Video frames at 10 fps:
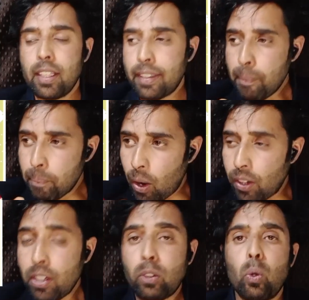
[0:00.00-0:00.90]
The
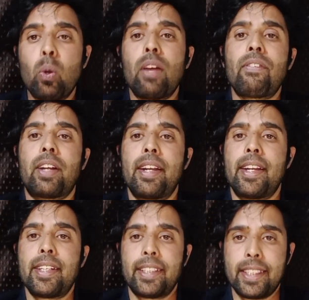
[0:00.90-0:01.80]
model code of
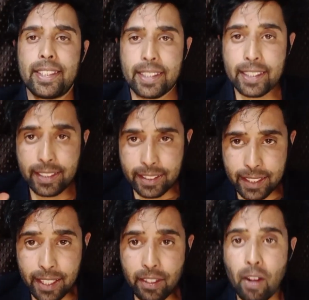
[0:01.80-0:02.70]
conduct is a
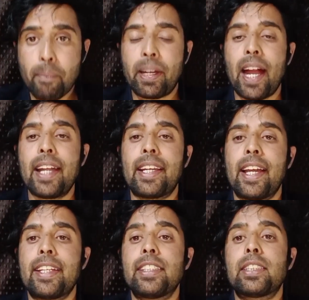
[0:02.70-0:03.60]
set of
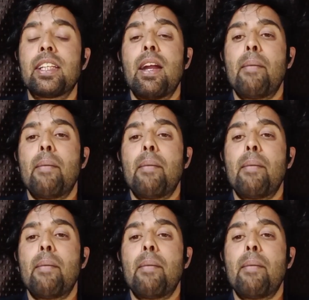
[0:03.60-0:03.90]
guidelines